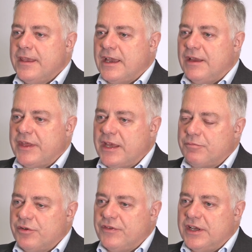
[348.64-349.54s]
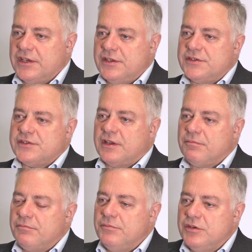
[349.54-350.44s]
And that provides
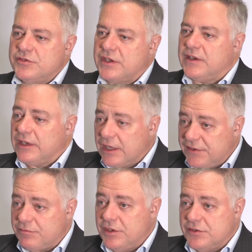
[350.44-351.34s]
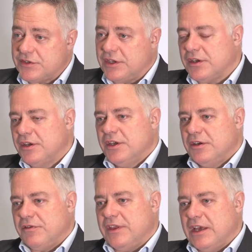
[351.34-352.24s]
music, live music,
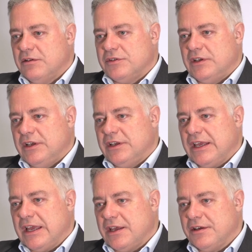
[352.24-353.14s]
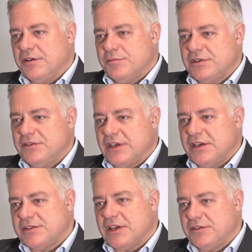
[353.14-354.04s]
for the elderly in care homes and
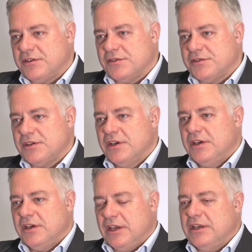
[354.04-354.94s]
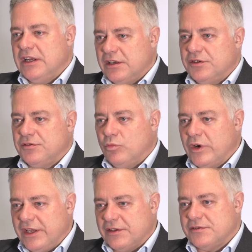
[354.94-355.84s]
day centres in England and
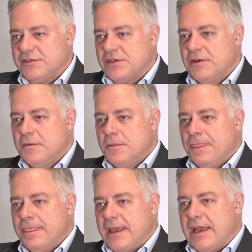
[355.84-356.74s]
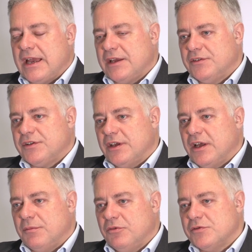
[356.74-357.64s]
Wales. And
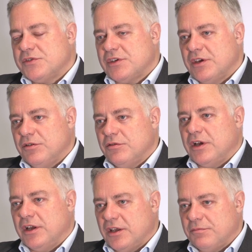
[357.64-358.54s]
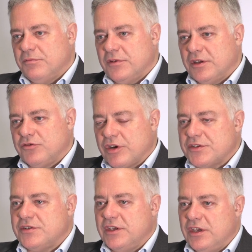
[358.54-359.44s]
I'm also a
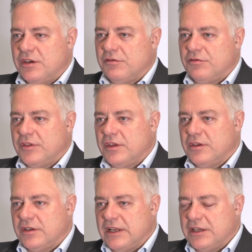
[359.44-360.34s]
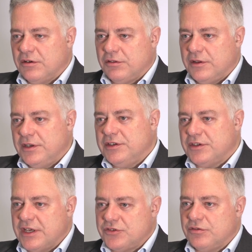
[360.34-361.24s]
trustee of the Llangollen
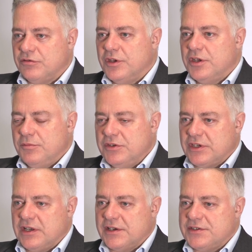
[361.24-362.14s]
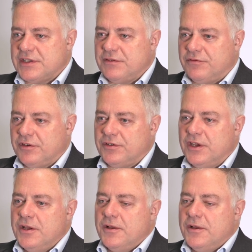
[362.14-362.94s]
International Musical Eisteddfod.